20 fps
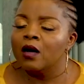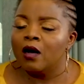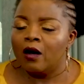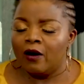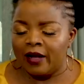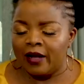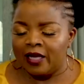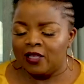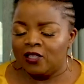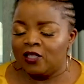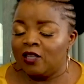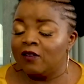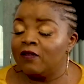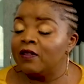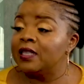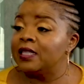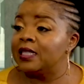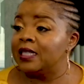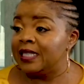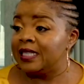Okay, so if
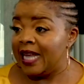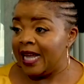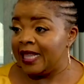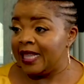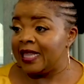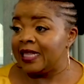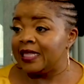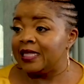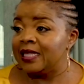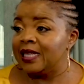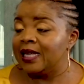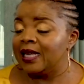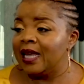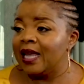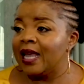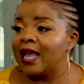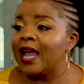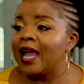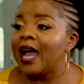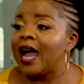there's a dad that's
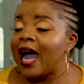thinking,